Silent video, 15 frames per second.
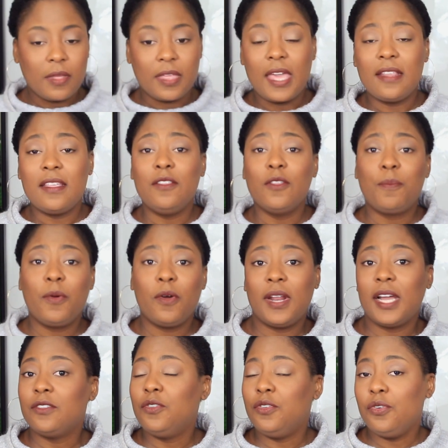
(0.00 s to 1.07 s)
Getting the
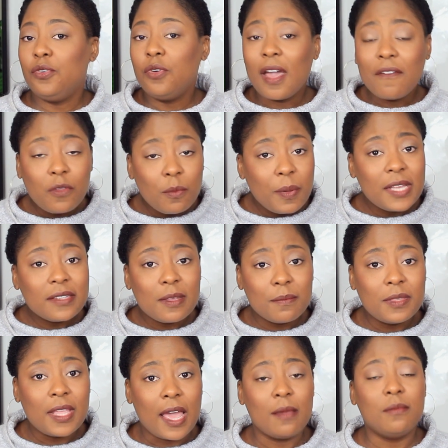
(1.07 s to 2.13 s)
product to you, you have to pay
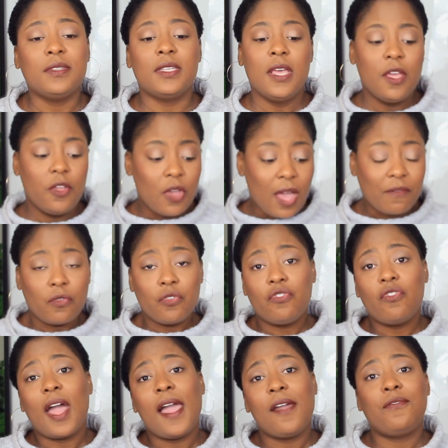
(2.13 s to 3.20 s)
sometimes. You have to
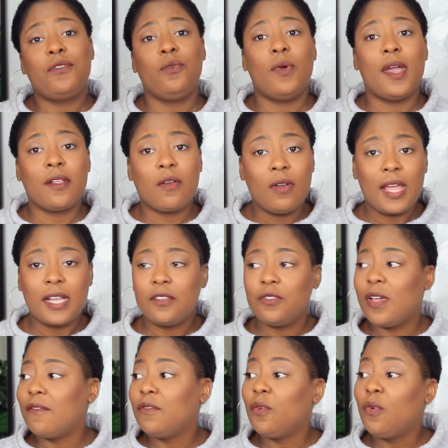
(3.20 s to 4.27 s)
drive to go and collect it. You
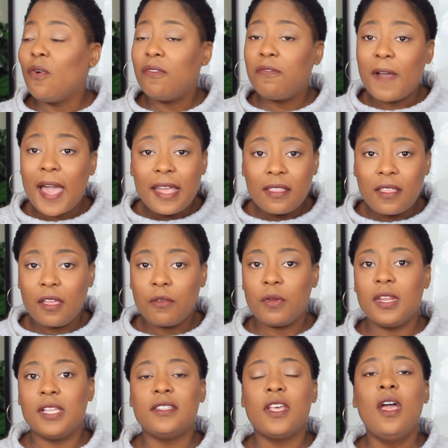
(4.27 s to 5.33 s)
have to go find the
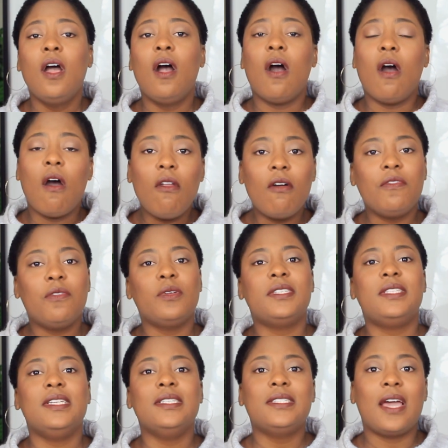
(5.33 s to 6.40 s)
ingredients. All of those
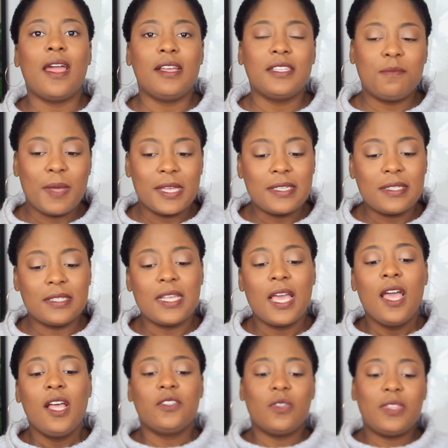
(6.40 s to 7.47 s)
things are expenses.
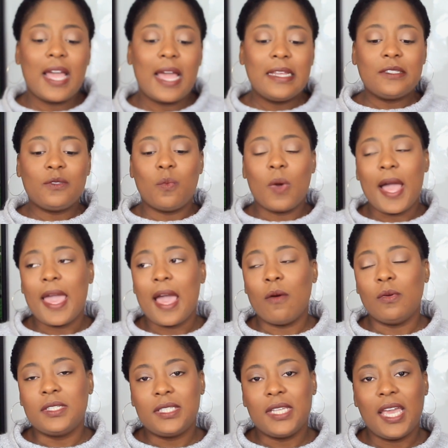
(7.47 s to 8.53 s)
So that is why I
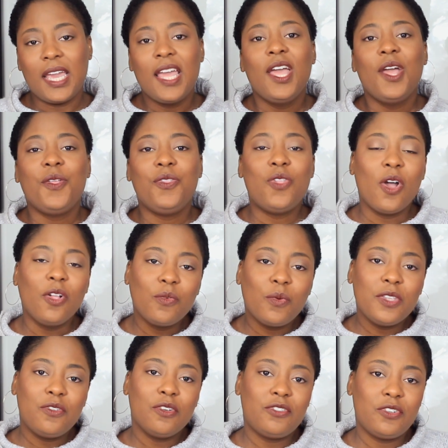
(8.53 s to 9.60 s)
would say, don't
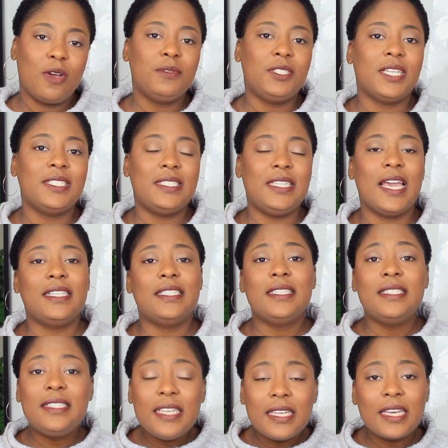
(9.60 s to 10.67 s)
quit your job just yet.
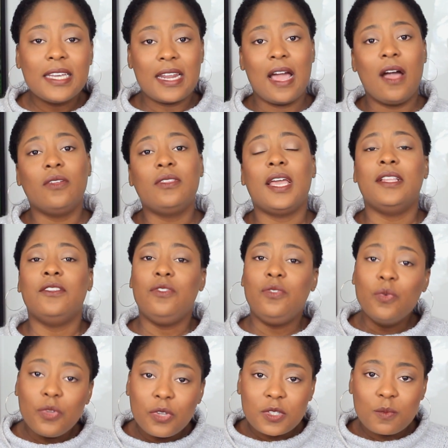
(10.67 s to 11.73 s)
Stick it out and
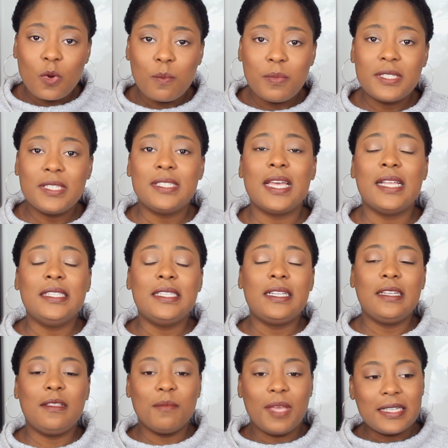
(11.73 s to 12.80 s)
do your small business until
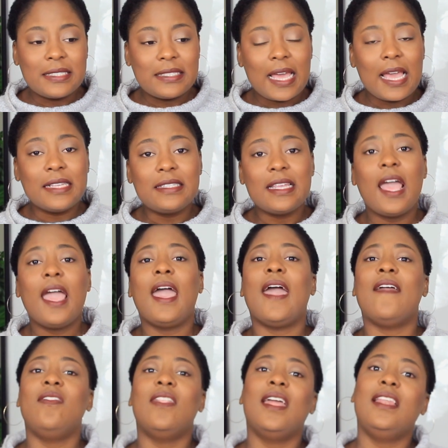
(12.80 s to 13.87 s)
it makes sense,
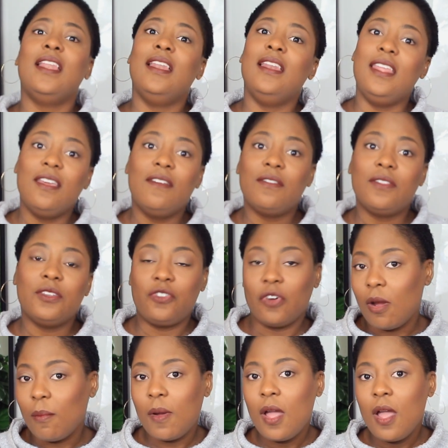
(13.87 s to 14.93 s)
and then leave the
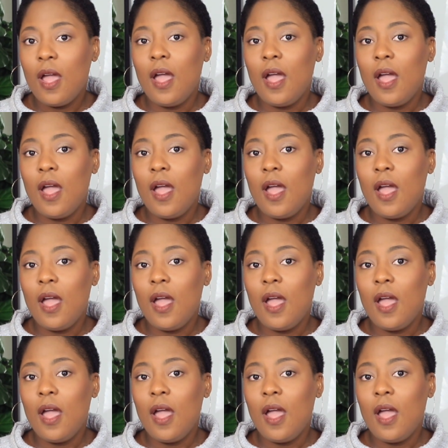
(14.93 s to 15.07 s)
job.